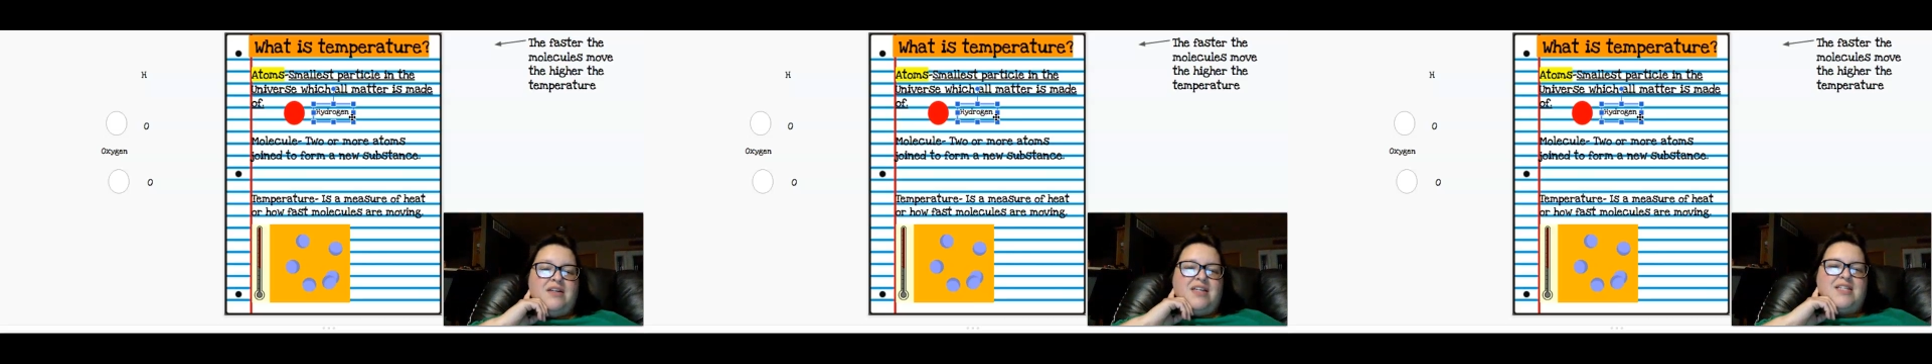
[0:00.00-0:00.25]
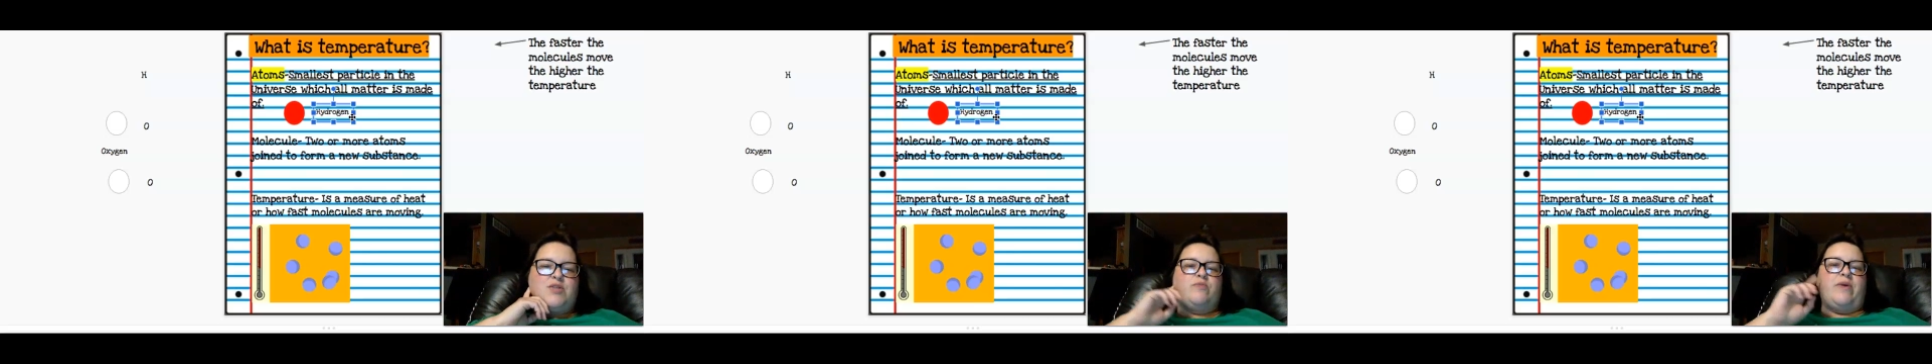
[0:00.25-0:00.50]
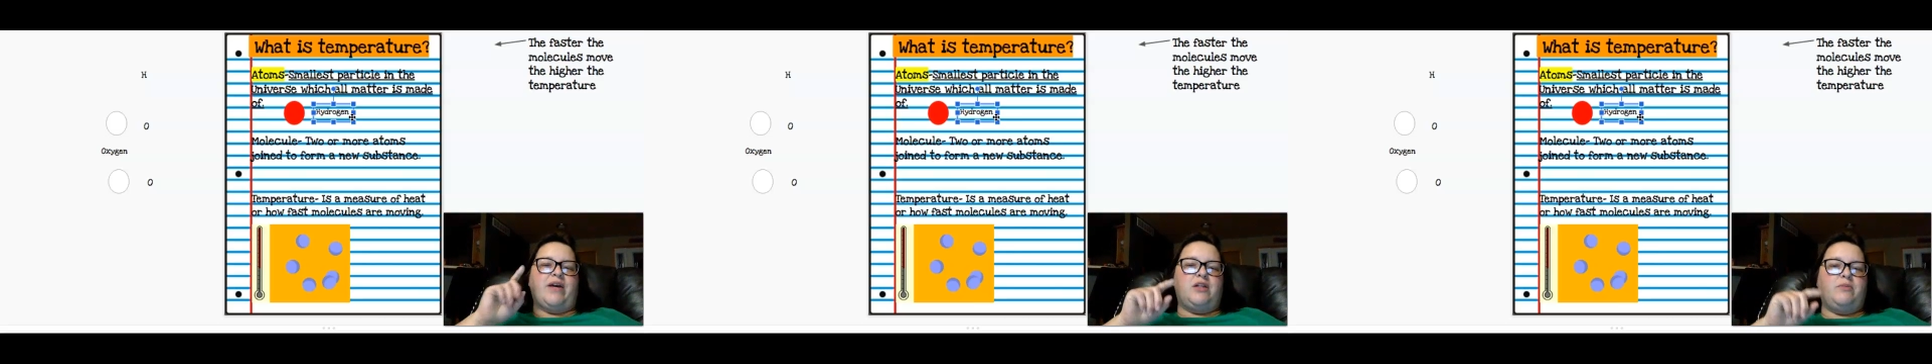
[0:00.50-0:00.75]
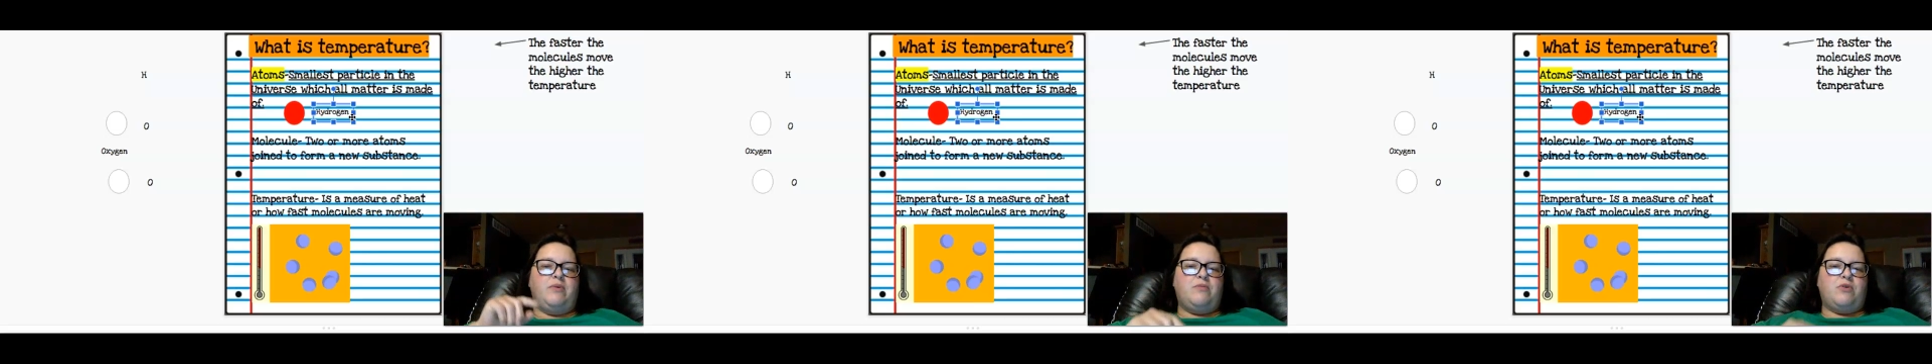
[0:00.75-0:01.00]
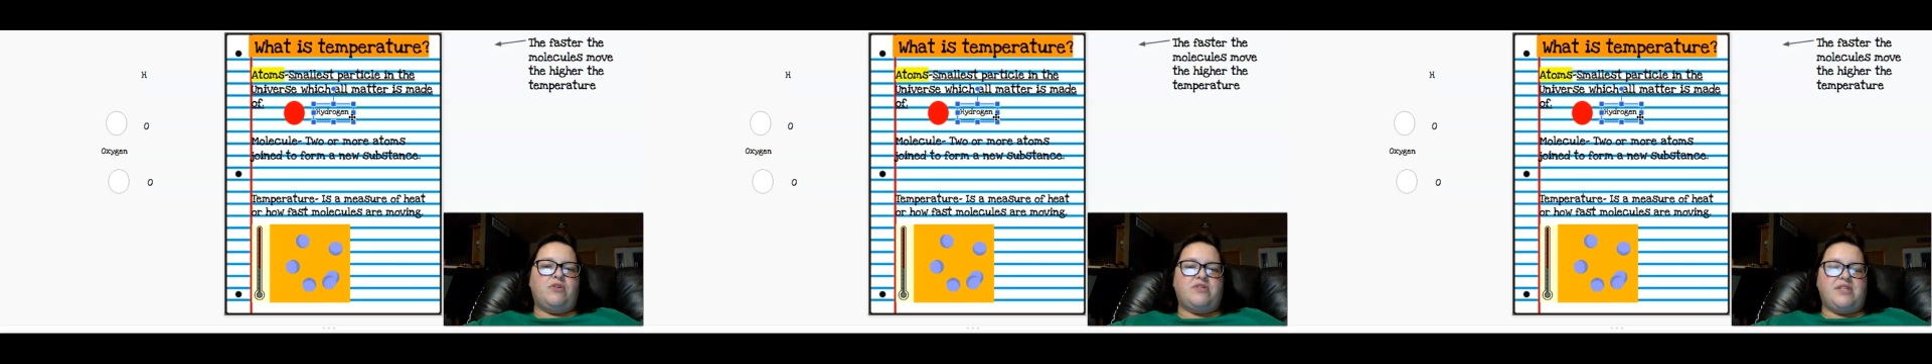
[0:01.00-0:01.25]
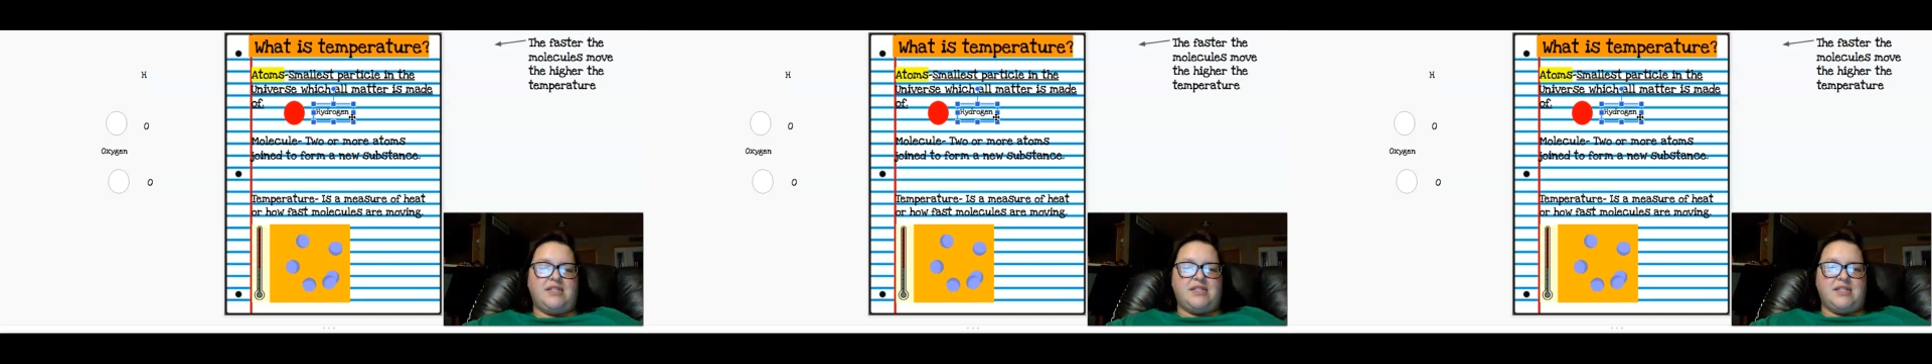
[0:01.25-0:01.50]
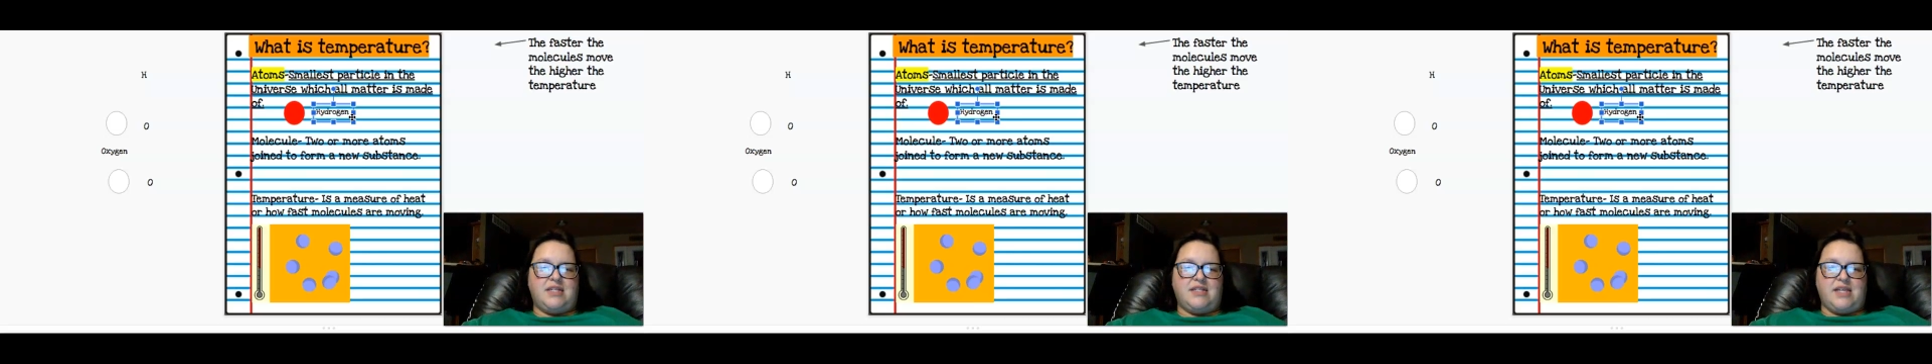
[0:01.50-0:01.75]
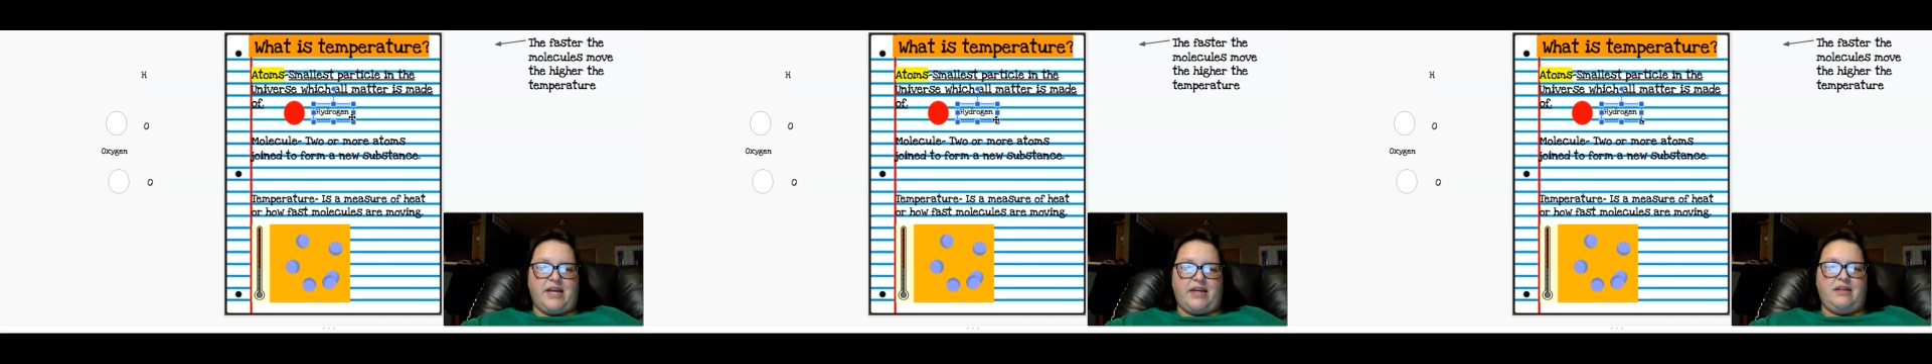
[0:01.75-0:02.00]
This will make a little bit more sense in a
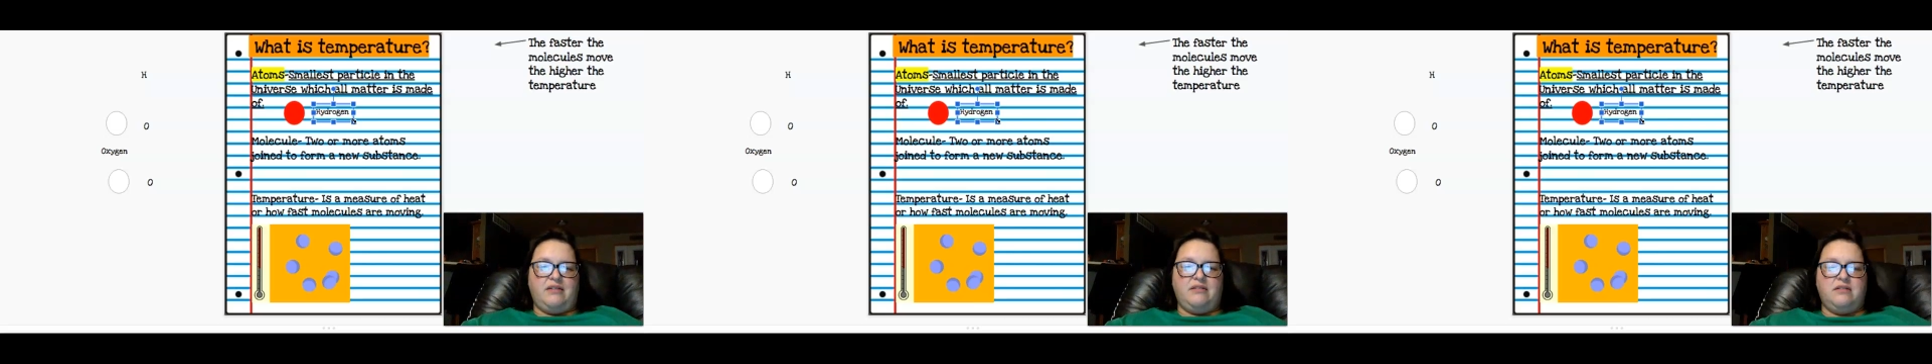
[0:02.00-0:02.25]
second.